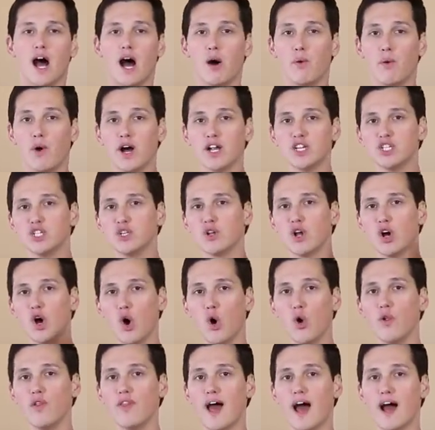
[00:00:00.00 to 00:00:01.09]
I want you to
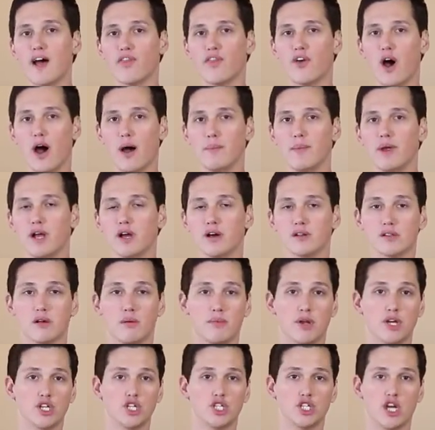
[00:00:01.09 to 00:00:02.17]
hold that thought because
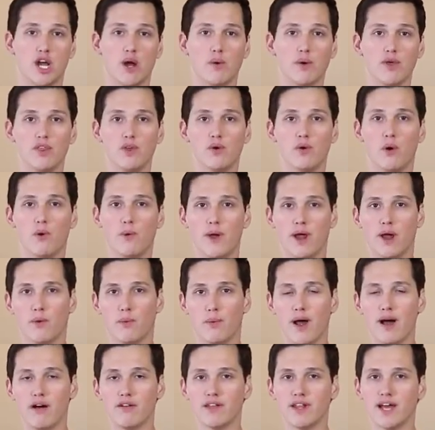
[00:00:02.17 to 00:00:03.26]
I'm going to share with you a way
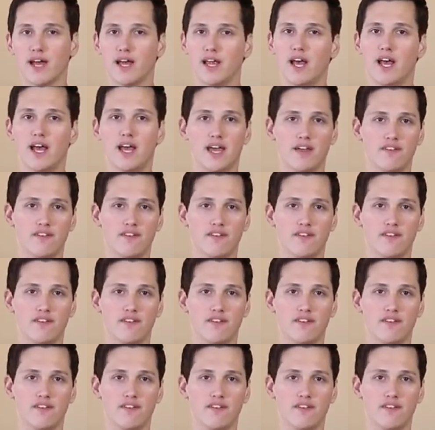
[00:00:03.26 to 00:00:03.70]
around that.